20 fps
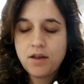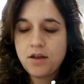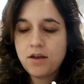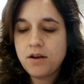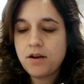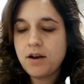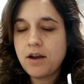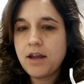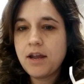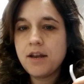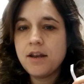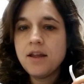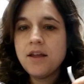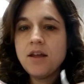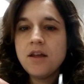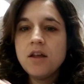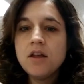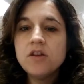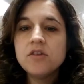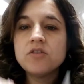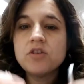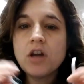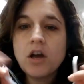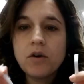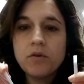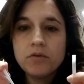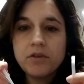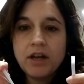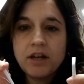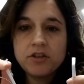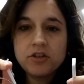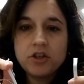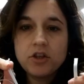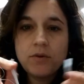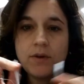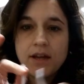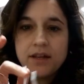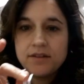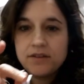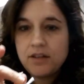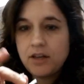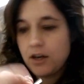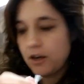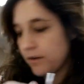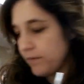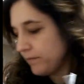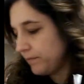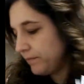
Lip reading: Alright, so got two ends here.